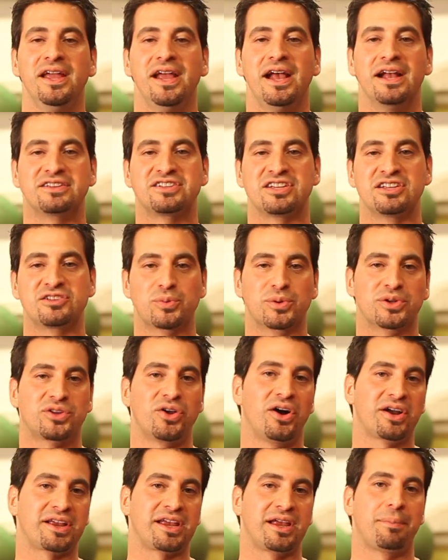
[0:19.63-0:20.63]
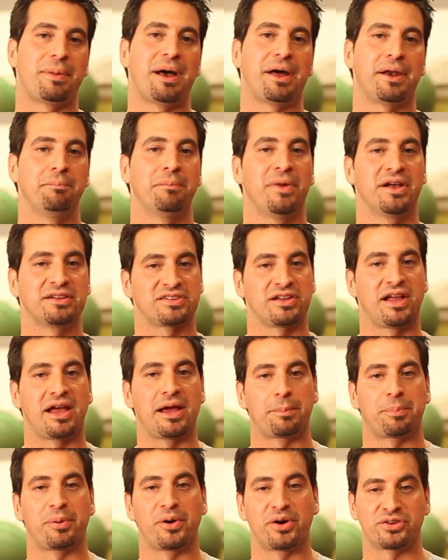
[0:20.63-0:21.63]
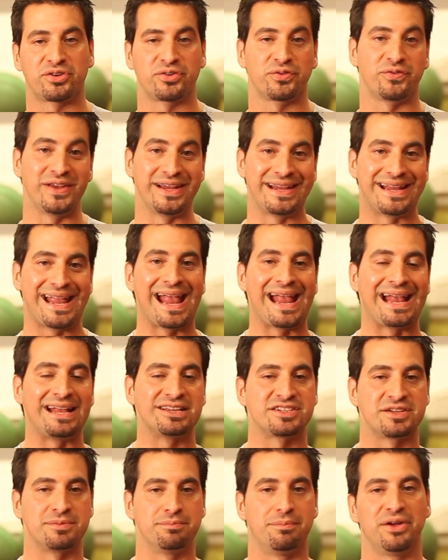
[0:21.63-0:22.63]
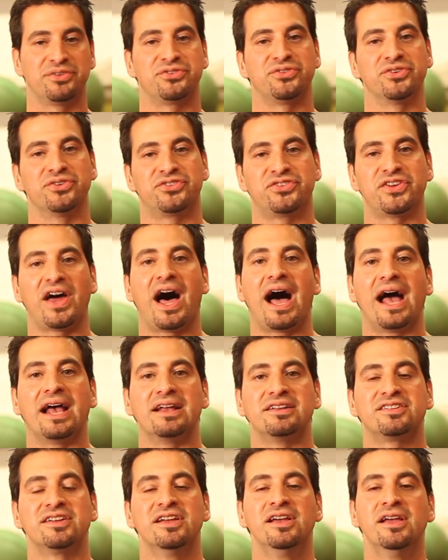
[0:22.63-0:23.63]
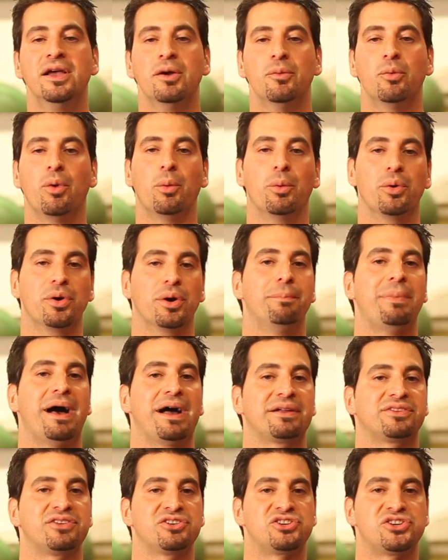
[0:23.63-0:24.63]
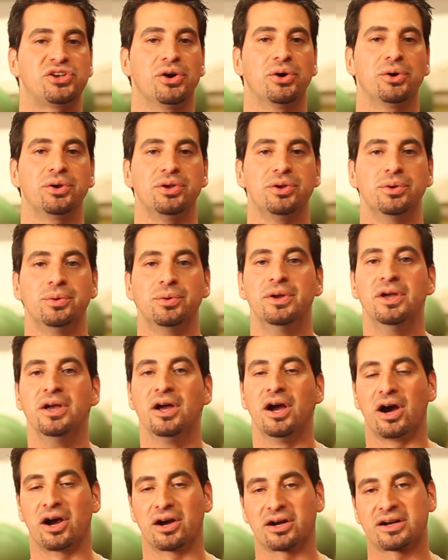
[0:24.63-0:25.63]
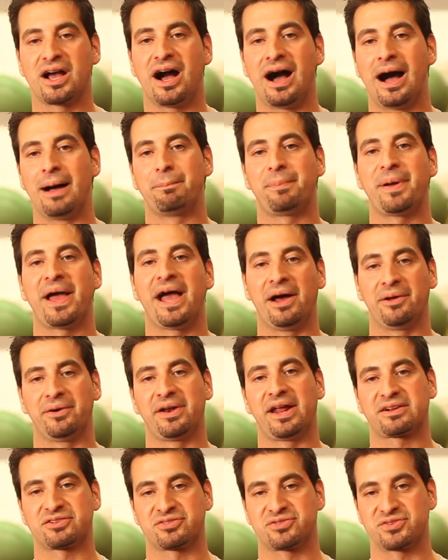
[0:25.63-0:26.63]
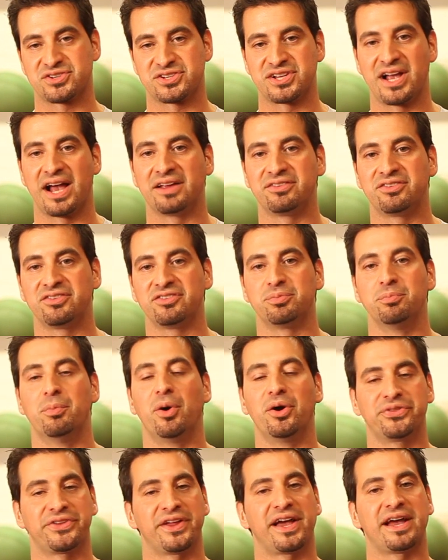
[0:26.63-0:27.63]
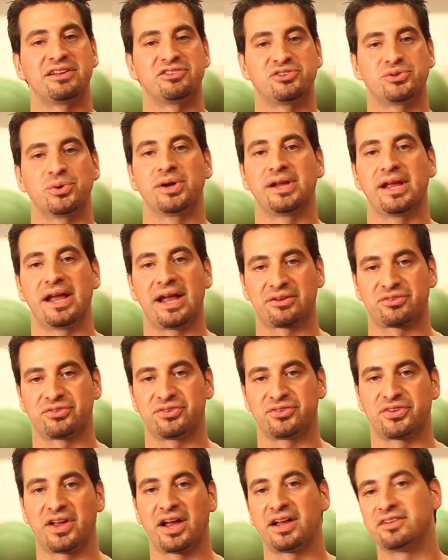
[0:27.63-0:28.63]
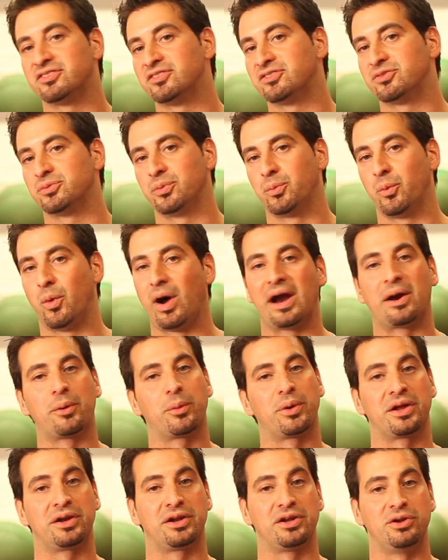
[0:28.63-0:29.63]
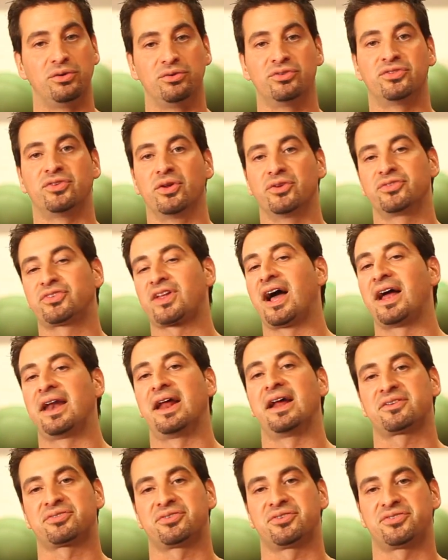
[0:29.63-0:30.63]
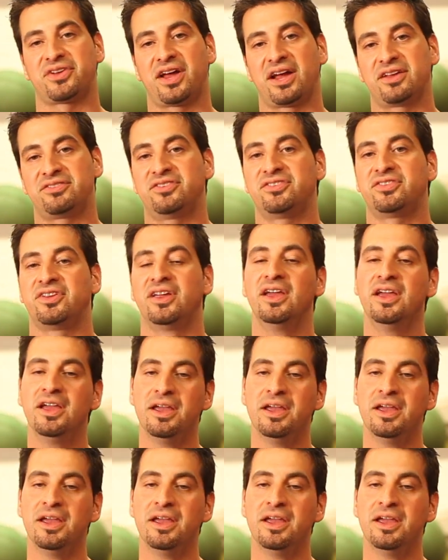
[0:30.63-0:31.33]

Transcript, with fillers: And since we're talking about muscle hypertrophy, gains in muscle size, what we're about to show you are compound exercises, multi-joint exercises. Why are we going to use those kind of exercises?